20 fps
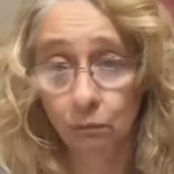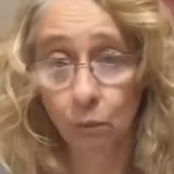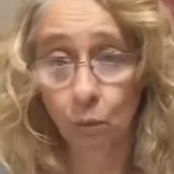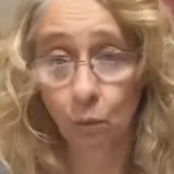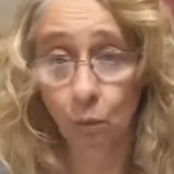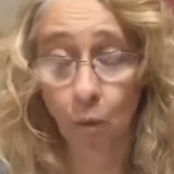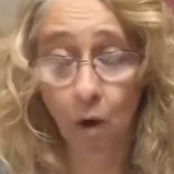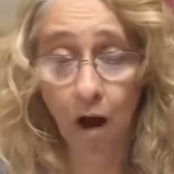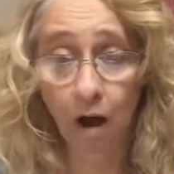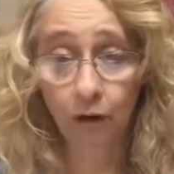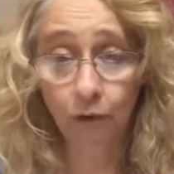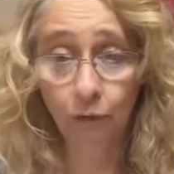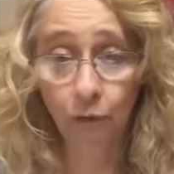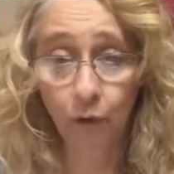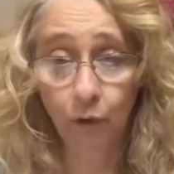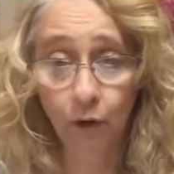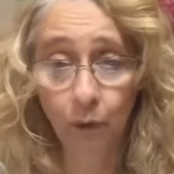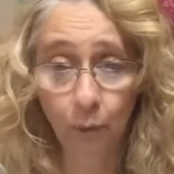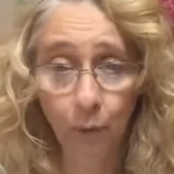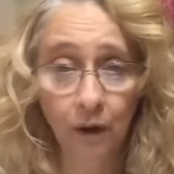walk
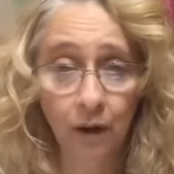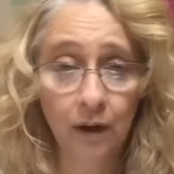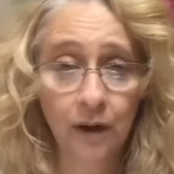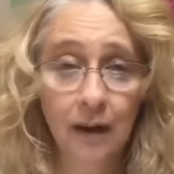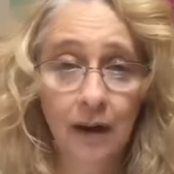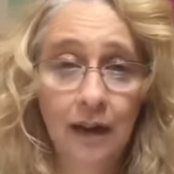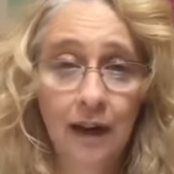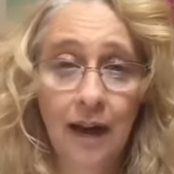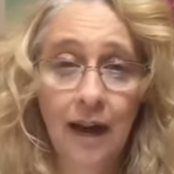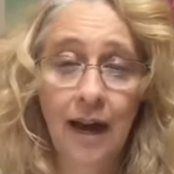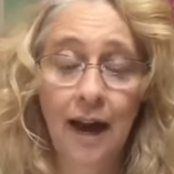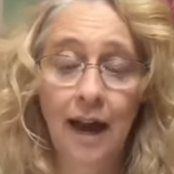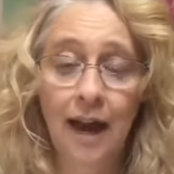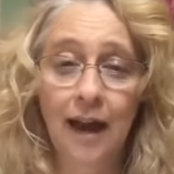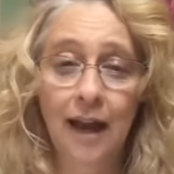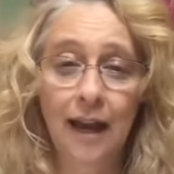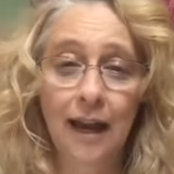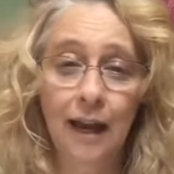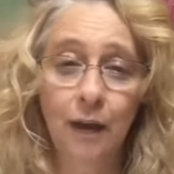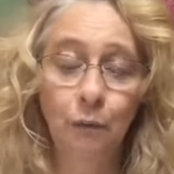forward
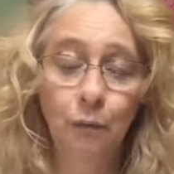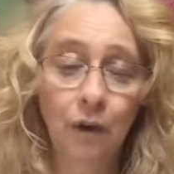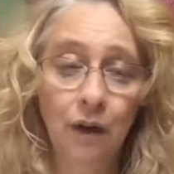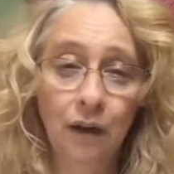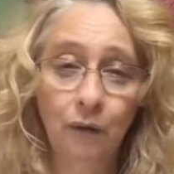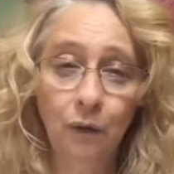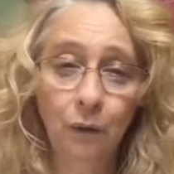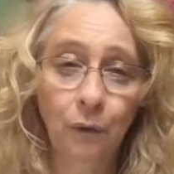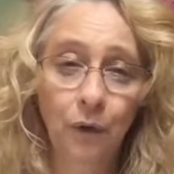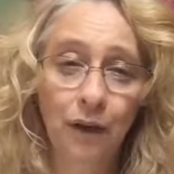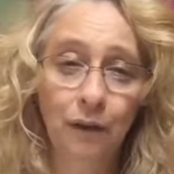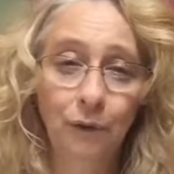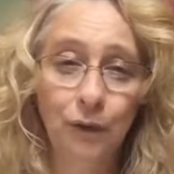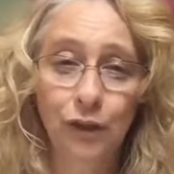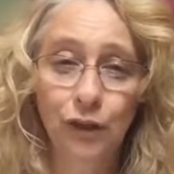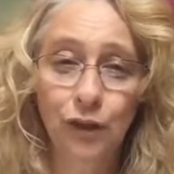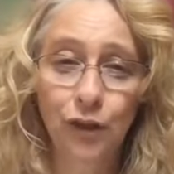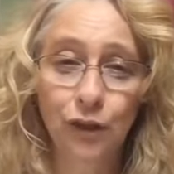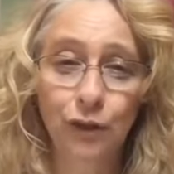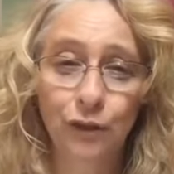uh, in whatever way we
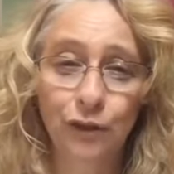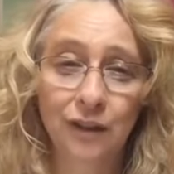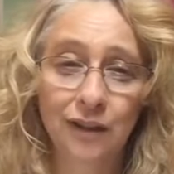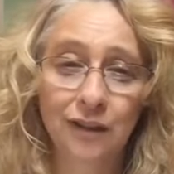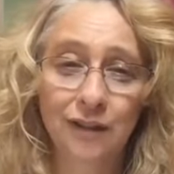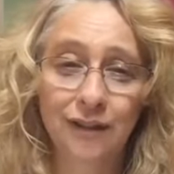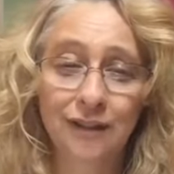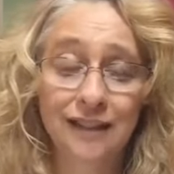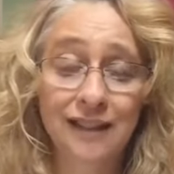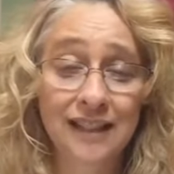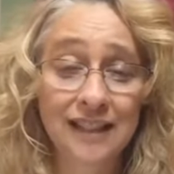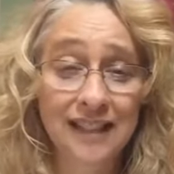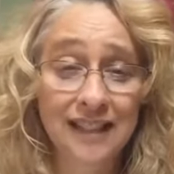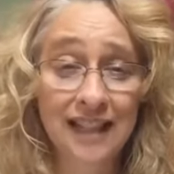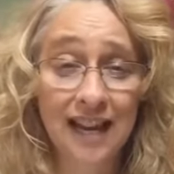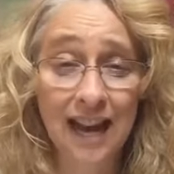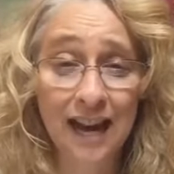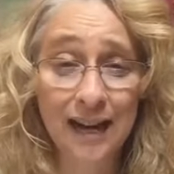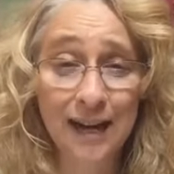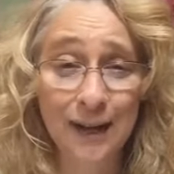choose or
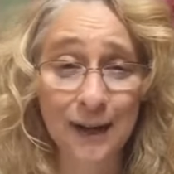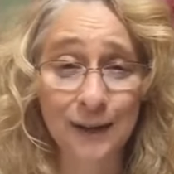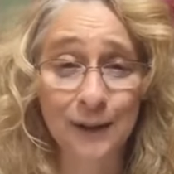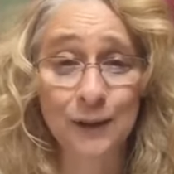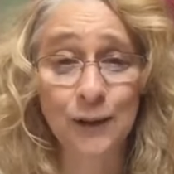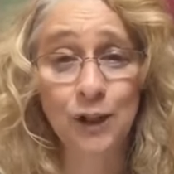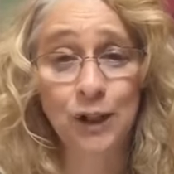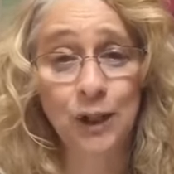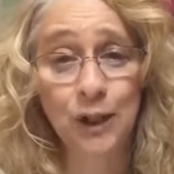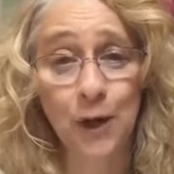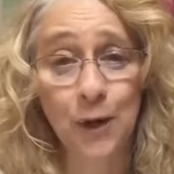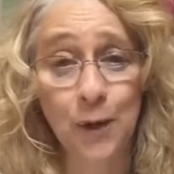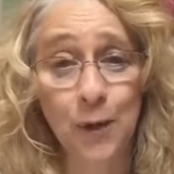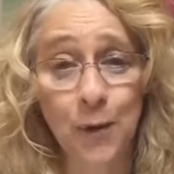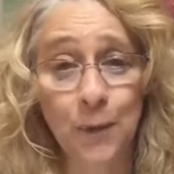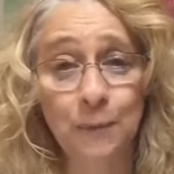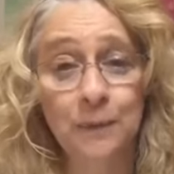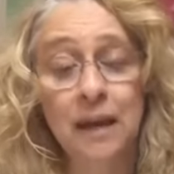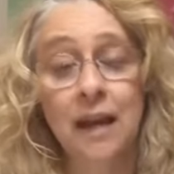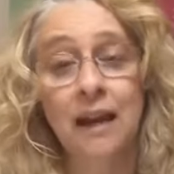desire.
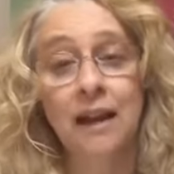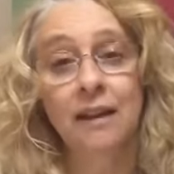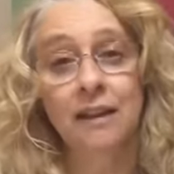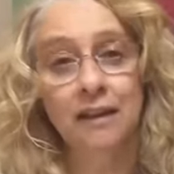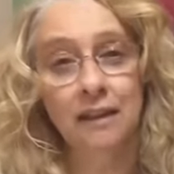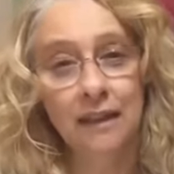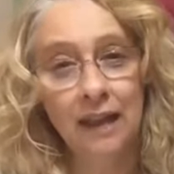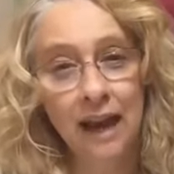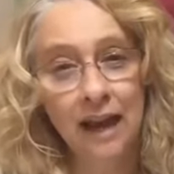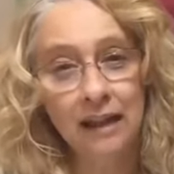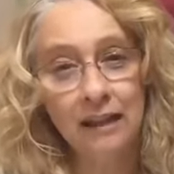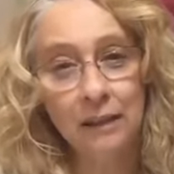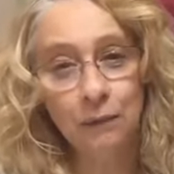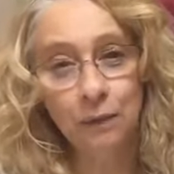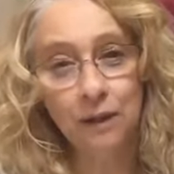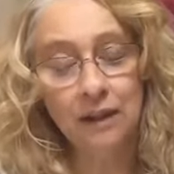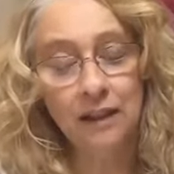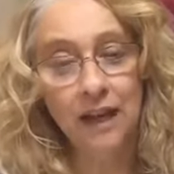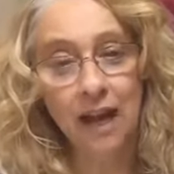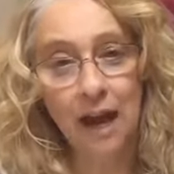So that's
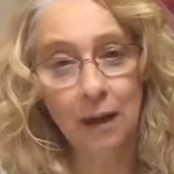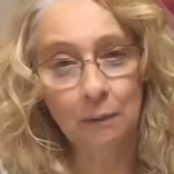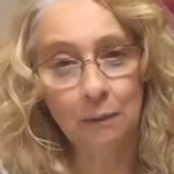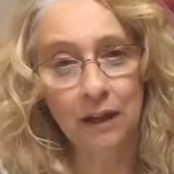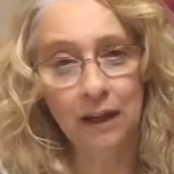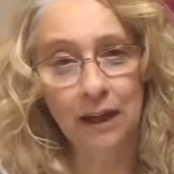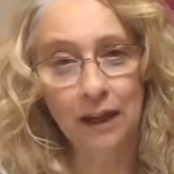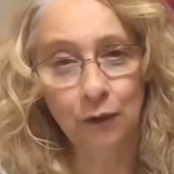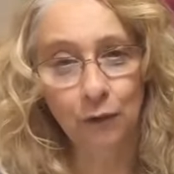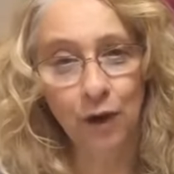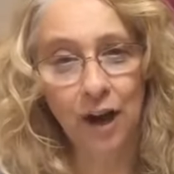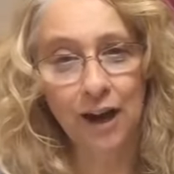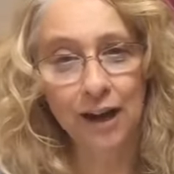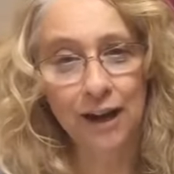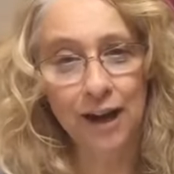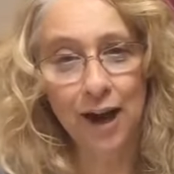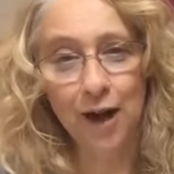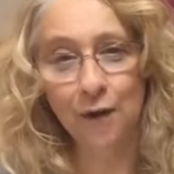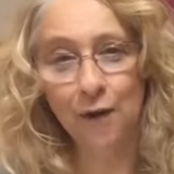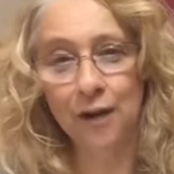what's happening right
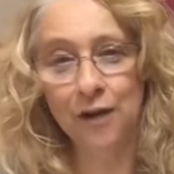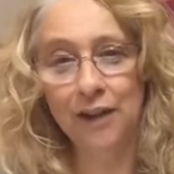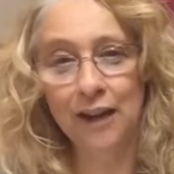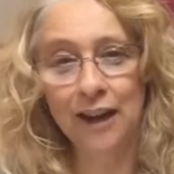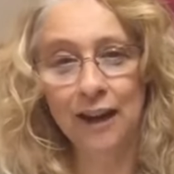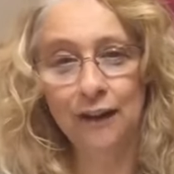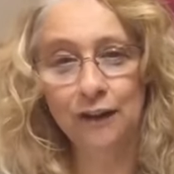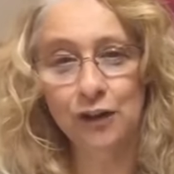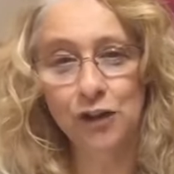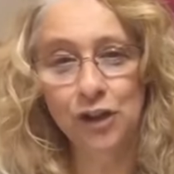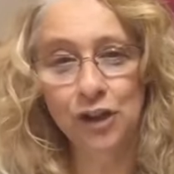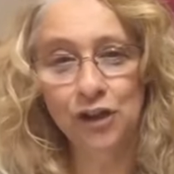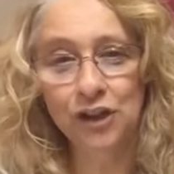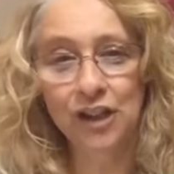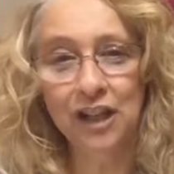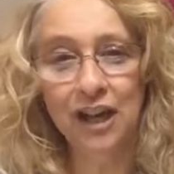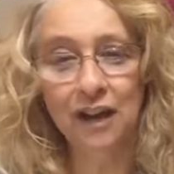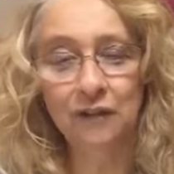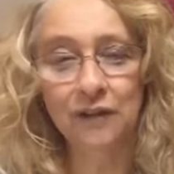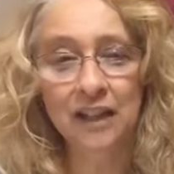now on the energy
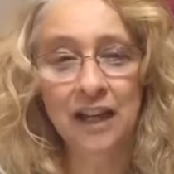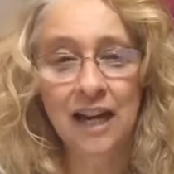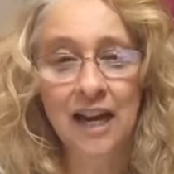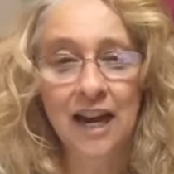shifts.